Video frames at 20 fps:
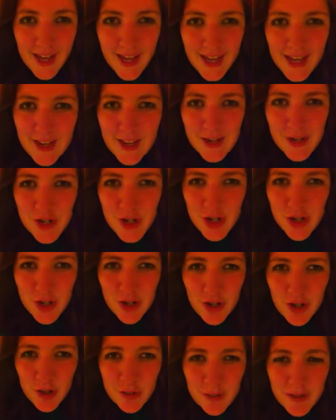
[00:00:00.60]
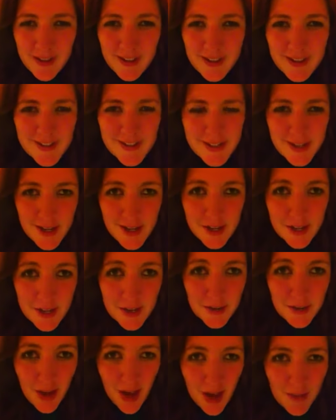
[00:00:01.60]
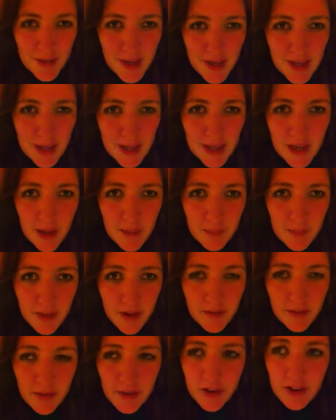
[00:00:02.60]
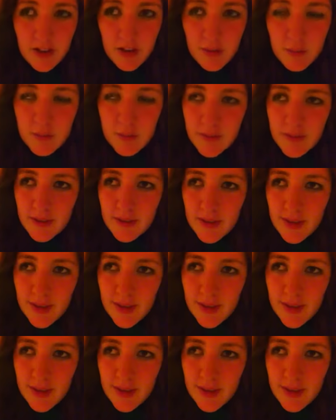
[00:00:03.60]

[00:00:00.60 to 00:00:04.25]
Hey YouTube, so I'm in my room